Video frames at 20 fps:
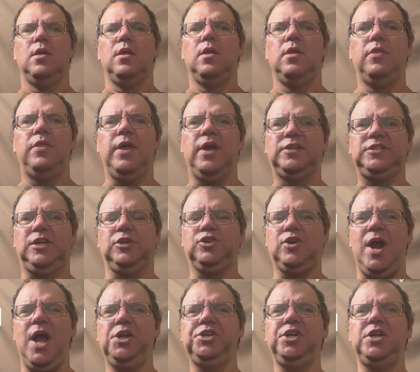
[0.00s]
this
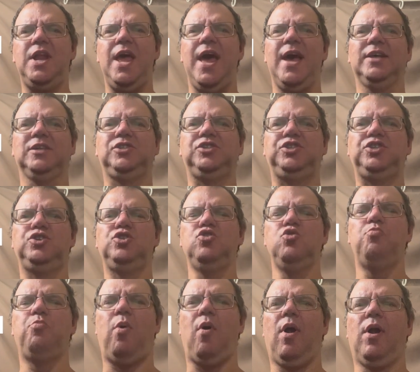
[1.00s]
attraction has two
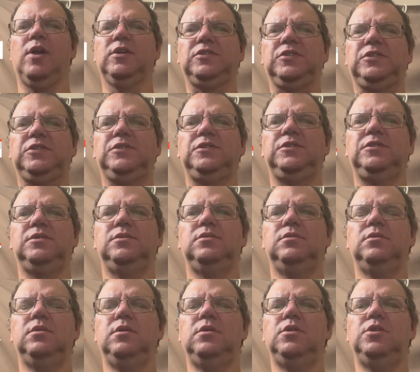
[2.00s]
parts
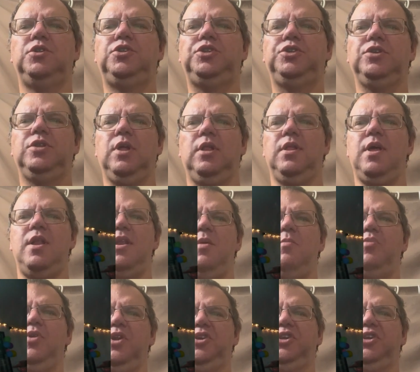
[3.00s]
to the London Bridge